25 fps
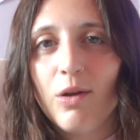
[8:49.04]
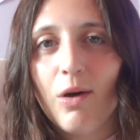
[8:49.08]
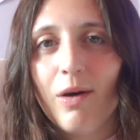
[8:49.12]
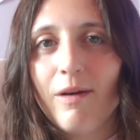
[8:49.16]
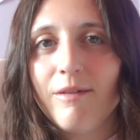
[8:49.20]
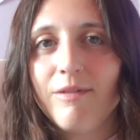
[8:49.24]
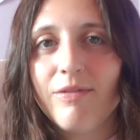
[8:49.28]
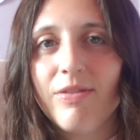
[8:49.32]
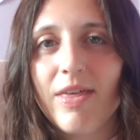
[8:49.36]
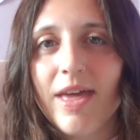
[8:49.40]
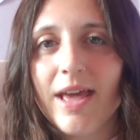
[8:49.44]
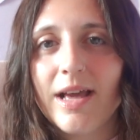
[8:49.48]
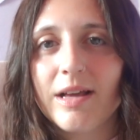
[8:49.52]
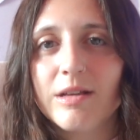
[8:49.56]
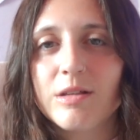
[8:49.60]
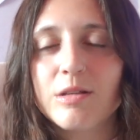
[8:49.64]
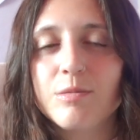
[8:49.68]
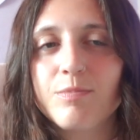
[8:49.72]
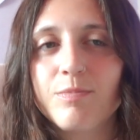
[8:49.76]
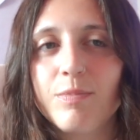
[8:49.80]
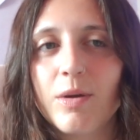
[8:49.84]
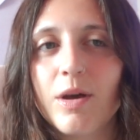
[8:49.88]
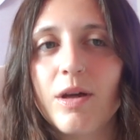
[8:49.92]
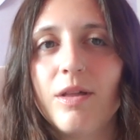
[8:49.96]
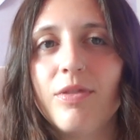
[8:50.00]
of things,
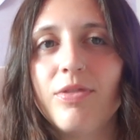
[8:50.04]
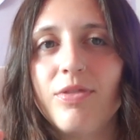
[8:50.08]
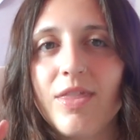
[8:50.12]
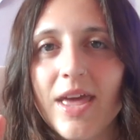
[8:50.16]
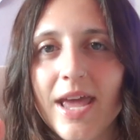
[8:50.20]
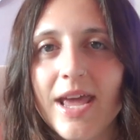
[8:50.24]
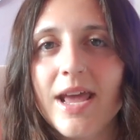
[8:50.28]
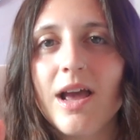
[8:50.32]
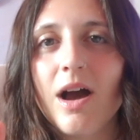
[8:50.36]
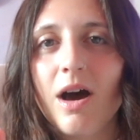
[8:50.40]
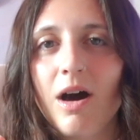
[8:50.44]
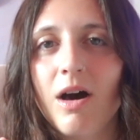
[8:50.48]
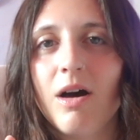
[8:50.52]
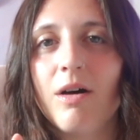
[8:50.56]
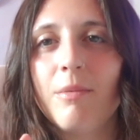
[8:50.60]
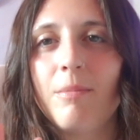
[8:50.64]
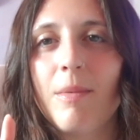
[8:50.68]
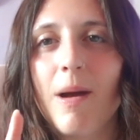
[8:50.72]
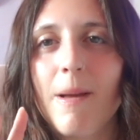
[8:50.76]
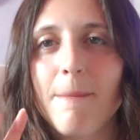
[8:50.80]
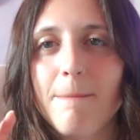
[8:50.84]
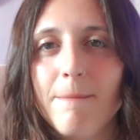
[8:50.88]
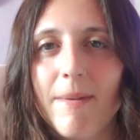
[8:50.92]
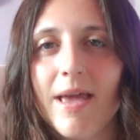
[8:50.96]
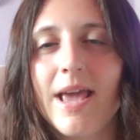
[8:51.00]
but they are
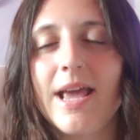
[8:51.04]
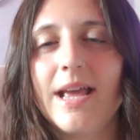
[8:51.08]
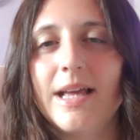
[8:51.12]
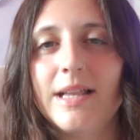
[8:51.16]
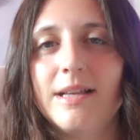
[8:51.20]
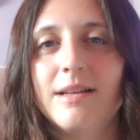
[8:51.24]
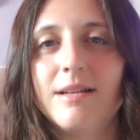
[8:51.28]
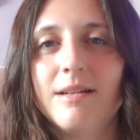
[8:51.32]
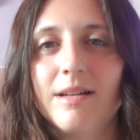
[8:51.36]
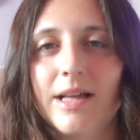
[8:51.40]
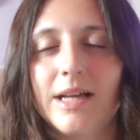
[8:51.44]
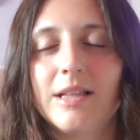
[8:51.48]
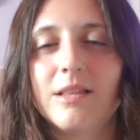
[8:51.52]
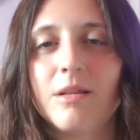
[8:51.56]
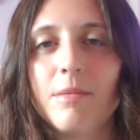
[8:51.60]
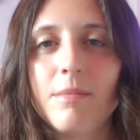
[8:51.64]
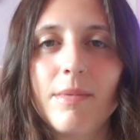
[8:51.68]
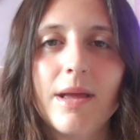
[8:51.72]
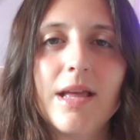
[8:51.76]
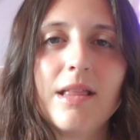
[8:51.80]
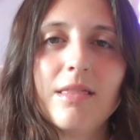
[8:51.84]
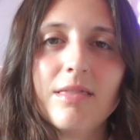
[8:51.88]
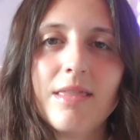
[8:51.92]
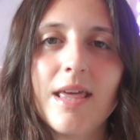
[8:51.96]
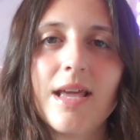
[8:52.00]
my main, like, the
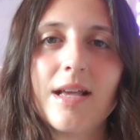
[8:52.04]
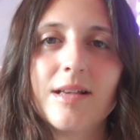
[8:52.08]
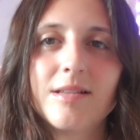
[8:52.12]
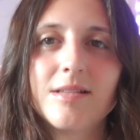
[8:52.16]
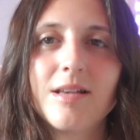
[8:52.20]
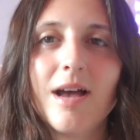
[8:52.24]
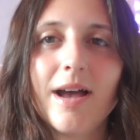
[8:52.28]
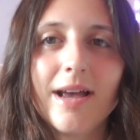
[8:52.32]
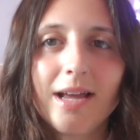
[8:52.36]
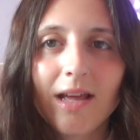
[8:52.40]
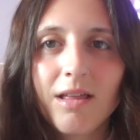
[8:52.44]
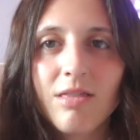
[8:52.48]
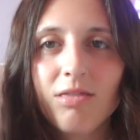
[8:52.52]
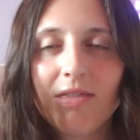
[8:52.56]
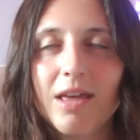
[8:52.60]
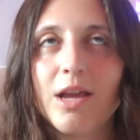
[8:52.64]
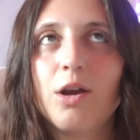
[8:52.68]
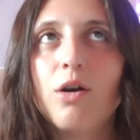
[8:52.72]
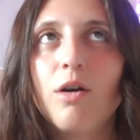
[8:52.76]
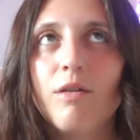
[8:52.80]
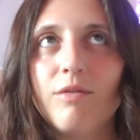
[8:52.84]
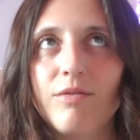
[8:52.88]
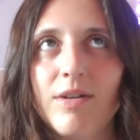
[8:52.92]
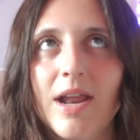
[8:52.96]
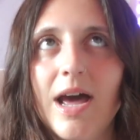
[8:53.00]
main things that I can think
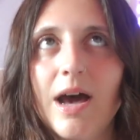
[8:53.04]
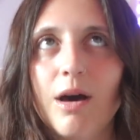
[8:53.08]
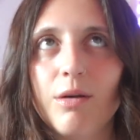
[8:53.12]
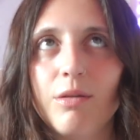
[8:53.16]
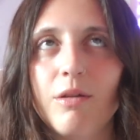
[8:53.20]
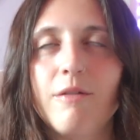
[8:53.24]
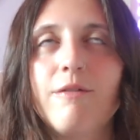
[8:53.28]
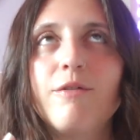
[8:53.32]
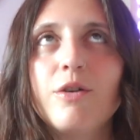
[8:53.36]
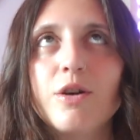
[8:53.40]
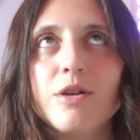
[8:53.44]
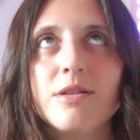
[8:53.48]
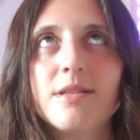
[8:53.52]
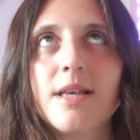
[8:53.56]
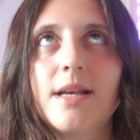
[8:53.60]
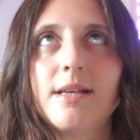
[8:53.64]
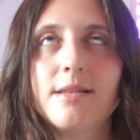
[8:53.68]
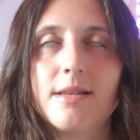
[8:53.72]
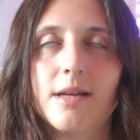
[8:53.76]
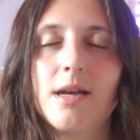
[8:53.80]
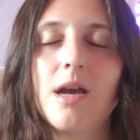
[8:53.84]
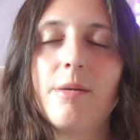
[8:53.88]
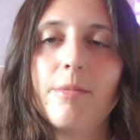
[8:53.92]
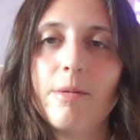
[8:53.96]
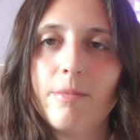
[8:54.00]
of now, the first things
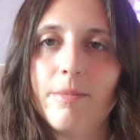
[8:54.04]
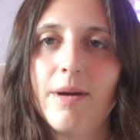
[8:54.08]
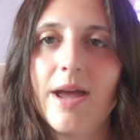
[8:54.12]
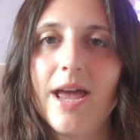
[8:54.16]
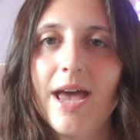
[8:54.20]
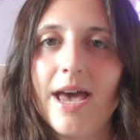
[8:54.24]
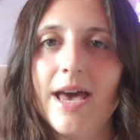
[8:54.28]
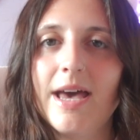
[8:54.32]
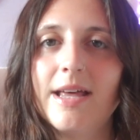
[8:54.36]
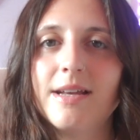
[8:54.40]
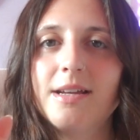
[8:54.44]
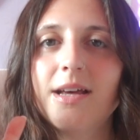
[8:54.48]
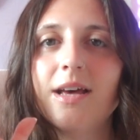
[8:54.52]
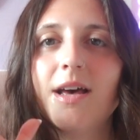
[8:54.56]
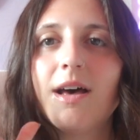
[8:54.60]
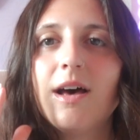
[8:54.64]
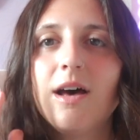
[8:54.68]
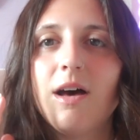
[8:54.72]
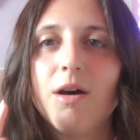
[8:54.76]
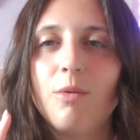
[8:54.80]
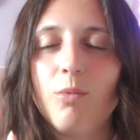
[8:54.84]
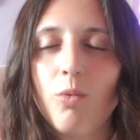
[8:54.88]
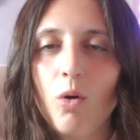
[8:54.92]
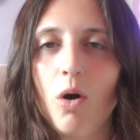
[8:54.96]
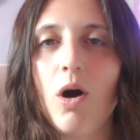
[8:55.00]
that come in my head,
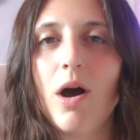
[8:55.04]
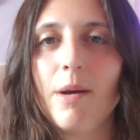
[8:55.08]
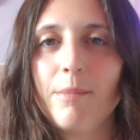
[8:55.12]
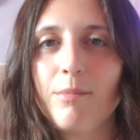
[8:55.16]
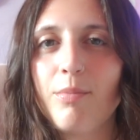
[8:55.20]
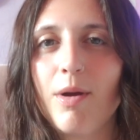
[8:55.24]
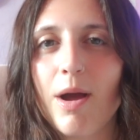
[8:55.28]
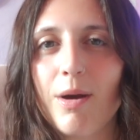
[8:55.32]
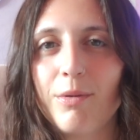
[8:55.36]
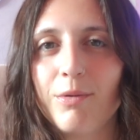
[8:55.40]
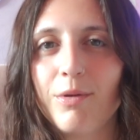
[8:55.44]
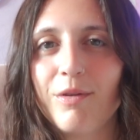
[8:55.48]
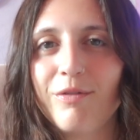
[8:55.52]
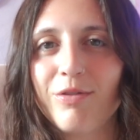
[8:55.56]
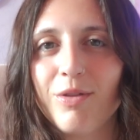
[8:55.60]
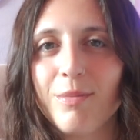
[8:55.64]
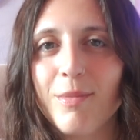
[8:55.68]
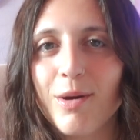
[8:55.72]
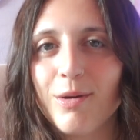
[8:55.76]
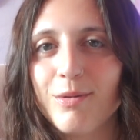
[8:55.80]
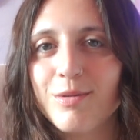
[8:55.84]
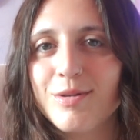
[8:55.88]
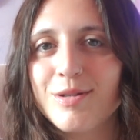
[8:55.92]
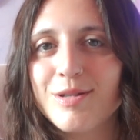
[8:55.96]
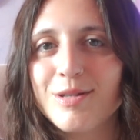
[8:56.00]
what I'm proud of the
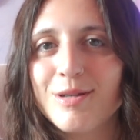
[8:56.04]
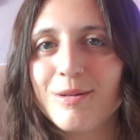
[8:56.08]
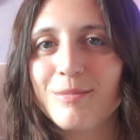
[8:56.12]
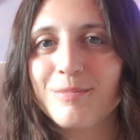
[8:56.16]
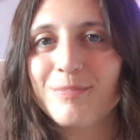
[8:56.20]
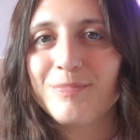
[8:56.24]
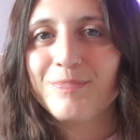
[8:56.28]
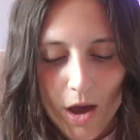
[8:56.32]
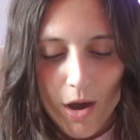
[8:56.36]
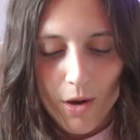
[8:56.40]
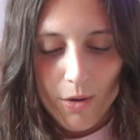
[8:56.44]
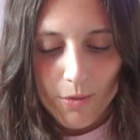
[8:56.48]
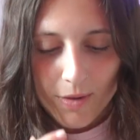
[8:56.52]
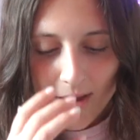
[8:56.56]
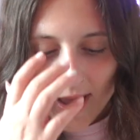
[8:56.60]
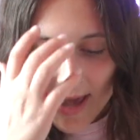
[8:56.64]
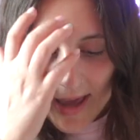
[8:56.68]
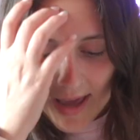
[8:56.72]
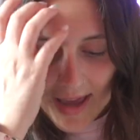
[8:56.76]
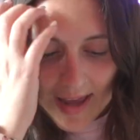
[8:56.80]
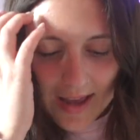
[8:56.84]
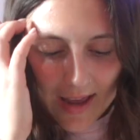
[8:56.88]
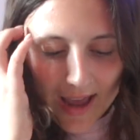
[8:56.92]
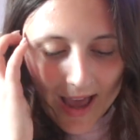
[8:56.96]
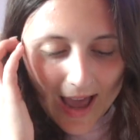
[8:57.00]
most.
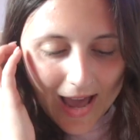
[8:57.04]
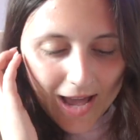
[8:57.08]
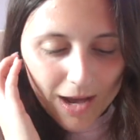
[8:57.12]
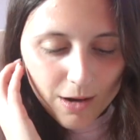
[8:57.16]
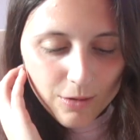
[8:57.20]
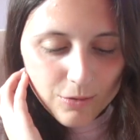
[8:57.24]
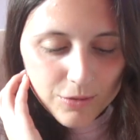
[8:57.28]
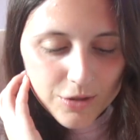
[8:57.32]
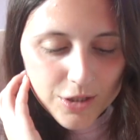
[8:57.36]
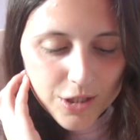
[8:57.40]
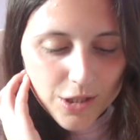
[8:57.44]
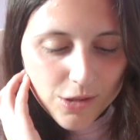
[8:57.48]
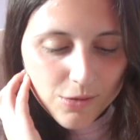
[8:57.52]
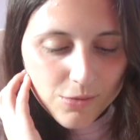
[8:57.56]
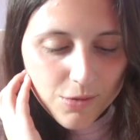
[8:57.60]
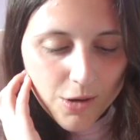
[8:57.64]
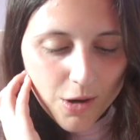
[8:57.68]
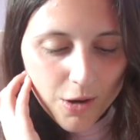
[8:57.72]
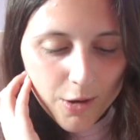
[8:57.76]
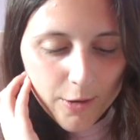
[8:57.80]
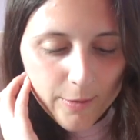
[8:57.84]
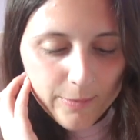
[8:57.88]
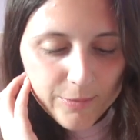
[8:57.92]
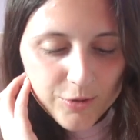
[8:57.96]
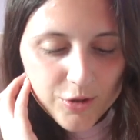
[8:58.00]
Okay, how do you
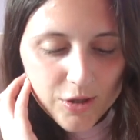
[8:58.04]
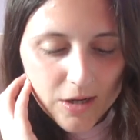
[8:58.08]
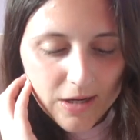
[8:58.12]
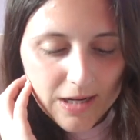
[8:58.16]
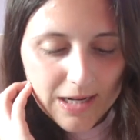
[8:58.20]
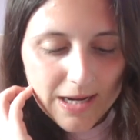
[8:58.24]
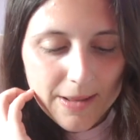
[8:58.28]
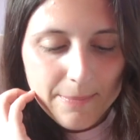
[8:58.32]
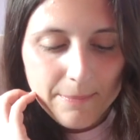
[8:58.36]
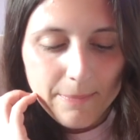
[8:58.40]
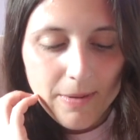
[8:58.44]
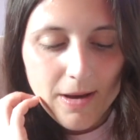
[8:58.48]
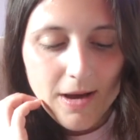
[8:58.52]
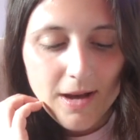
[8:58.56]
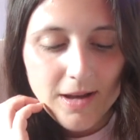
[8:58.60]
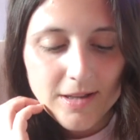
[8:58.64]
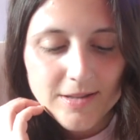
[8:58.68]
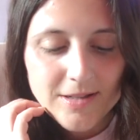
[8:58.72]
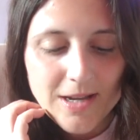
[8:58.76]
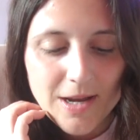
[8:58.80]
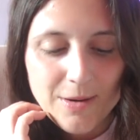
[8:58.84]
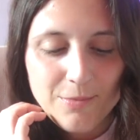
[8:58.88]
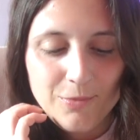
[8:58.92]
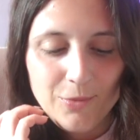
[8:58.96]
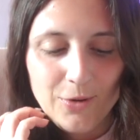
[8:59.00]
cope juggling
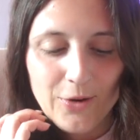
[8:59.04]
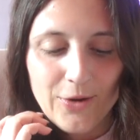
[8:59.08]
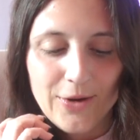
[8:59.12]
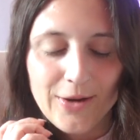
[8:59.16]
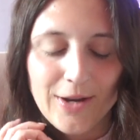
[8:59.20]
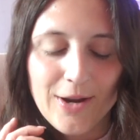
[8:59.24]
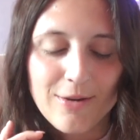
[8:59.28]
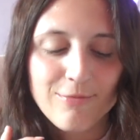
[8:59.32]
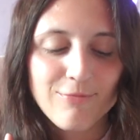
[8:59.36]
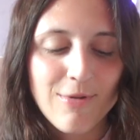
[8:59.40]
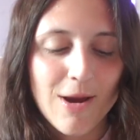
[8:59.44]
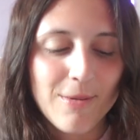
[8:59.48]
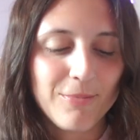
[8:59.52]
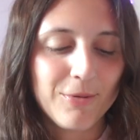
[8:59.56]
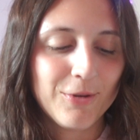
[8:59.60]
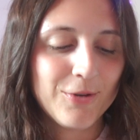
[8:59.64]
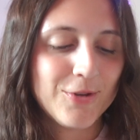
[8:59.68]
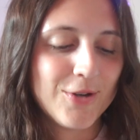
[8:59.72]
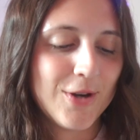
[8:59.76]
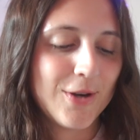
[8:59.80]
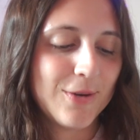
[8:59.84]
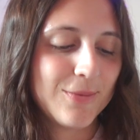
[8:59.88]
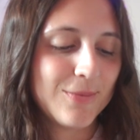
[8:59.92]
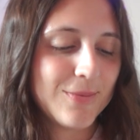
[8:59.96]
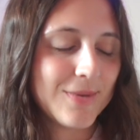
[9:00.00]
part-time work and
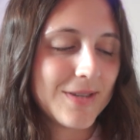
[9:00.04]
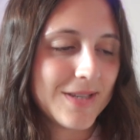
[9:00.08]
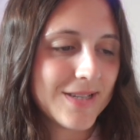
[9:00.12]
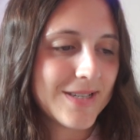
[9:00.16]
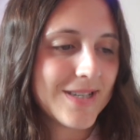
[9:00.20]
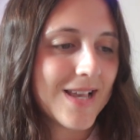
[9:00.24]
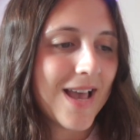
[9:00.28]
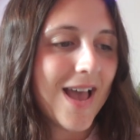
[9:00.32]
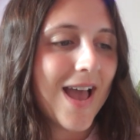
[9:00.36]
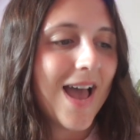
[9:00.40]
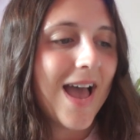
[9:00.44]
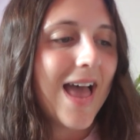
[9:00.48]
RebelJones?